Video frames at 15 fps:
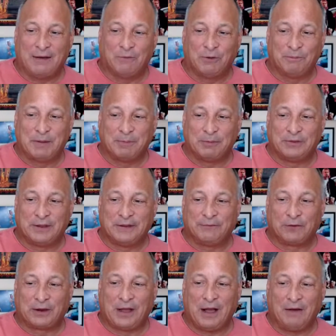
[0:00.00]
where people did
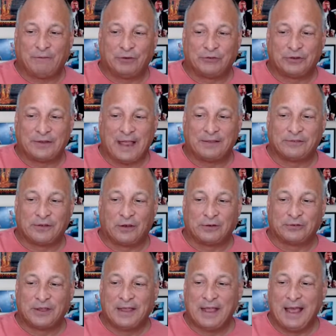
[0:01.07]
different covers of Dead
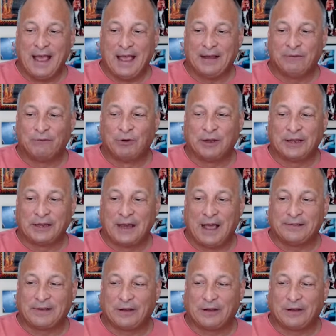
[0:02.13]
songs, and really nice.